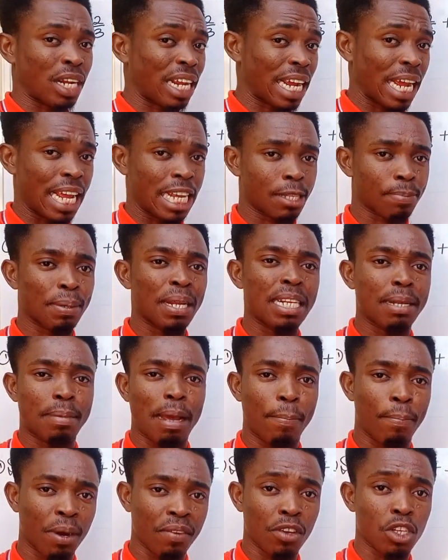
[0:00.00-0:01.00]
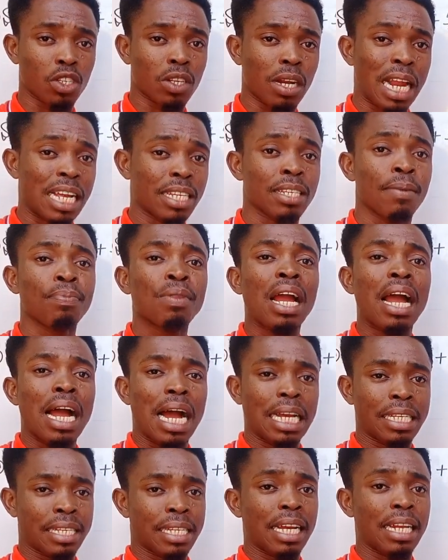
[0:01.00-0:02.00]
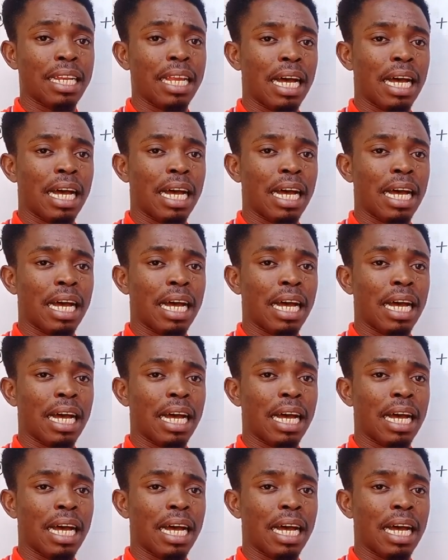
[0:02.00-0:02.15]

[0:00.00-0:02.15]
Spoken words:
Like I explained in my previous class, I said